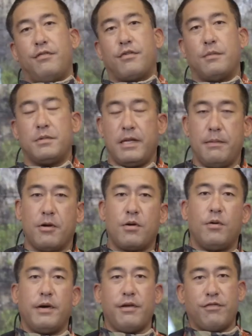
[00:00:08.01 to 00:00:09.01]
from Team
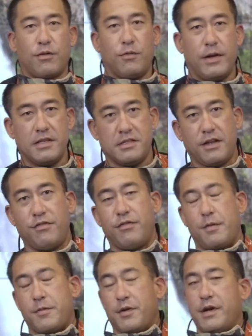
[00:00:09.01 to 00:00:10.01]
Kauai for Wednesday,
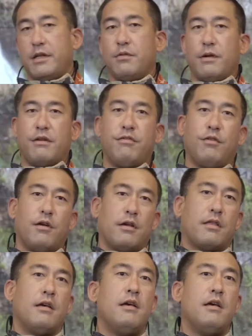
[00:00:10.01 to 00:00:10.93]
February 24th.